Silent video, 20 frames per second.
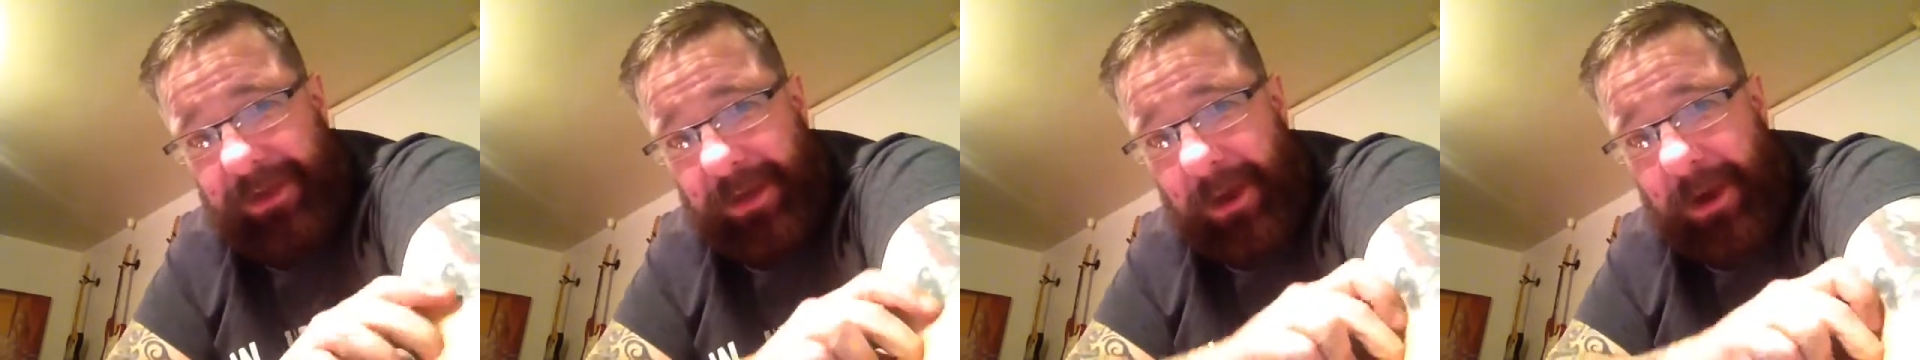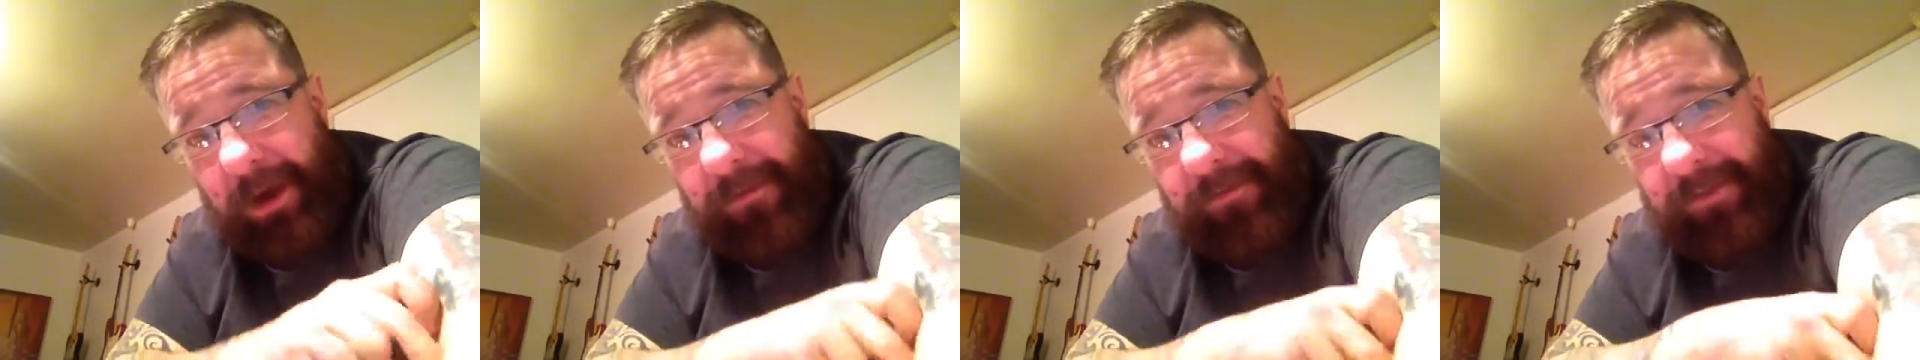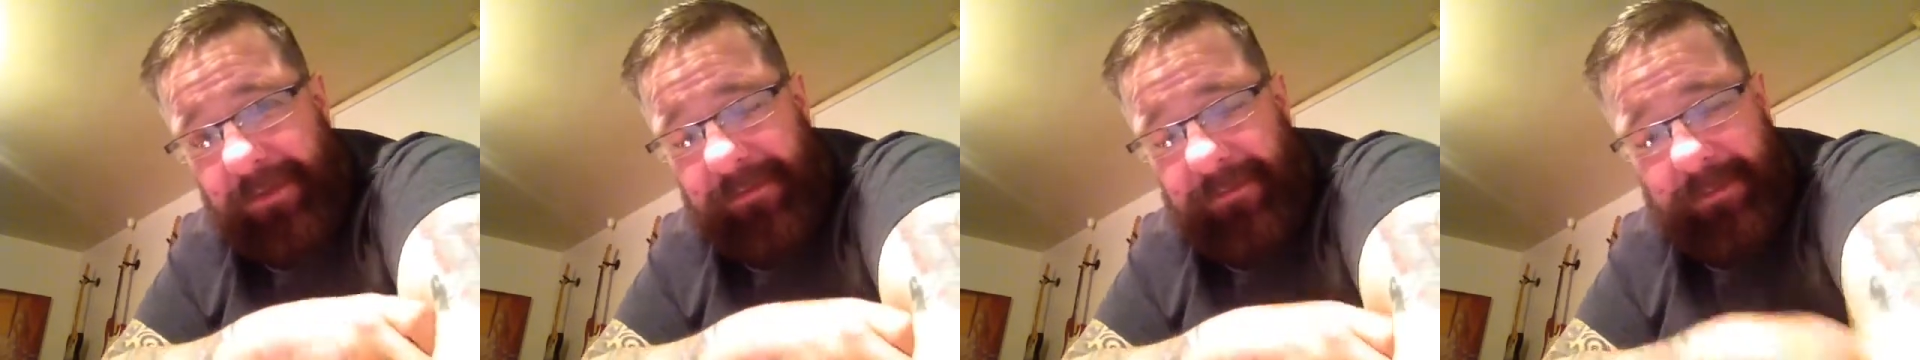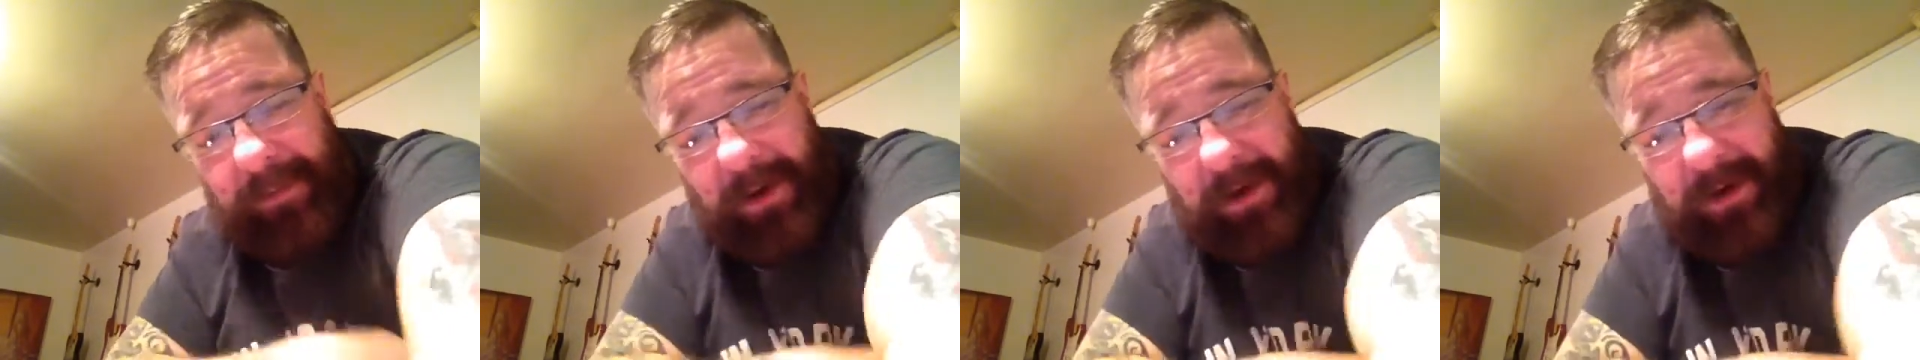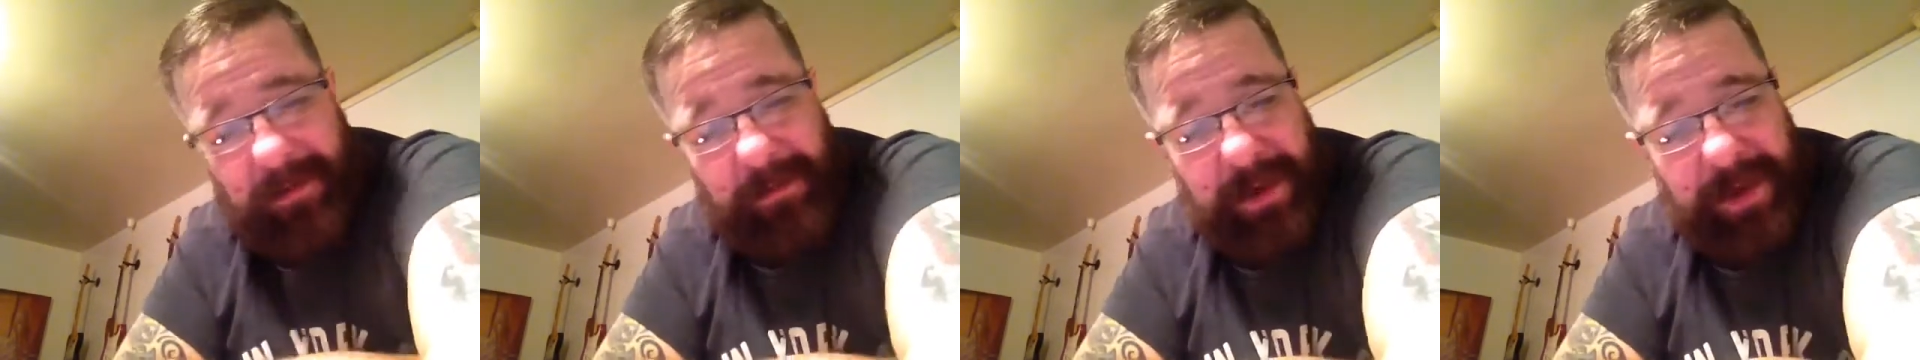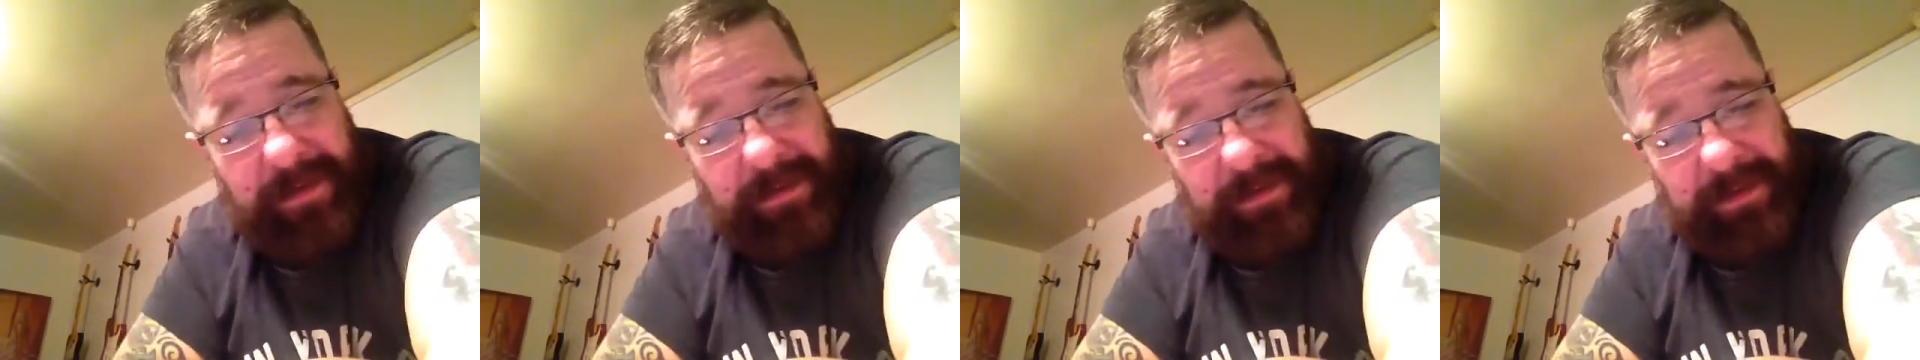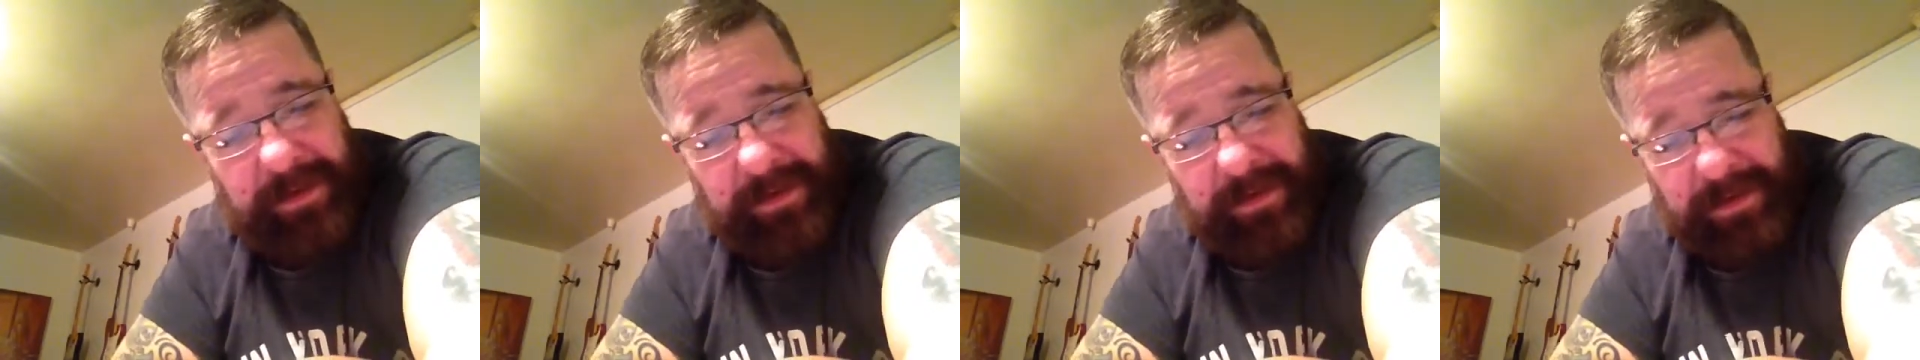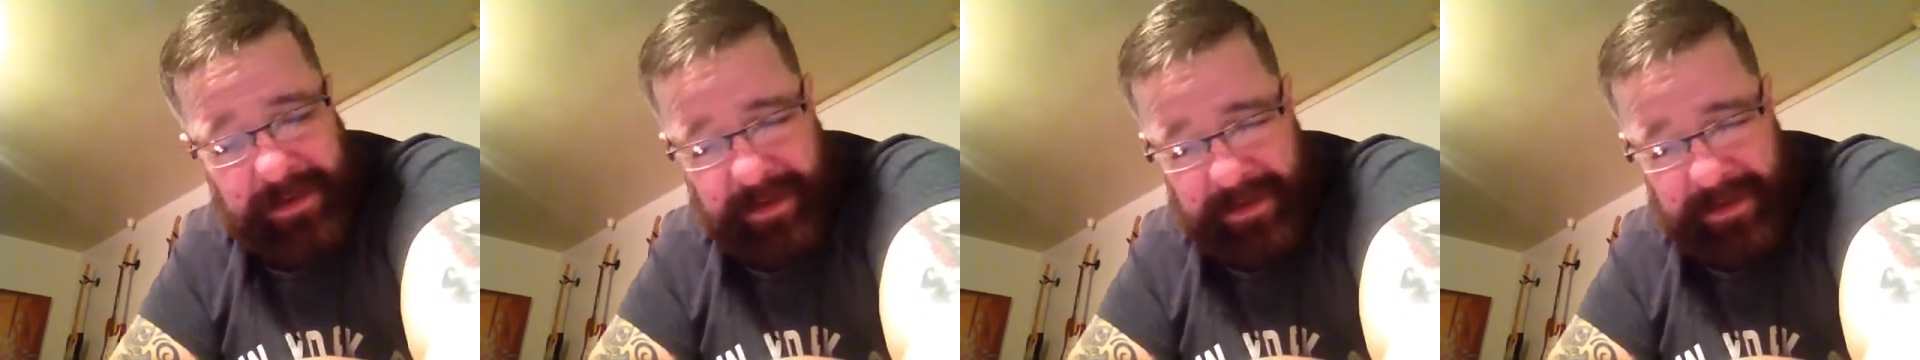half of my method,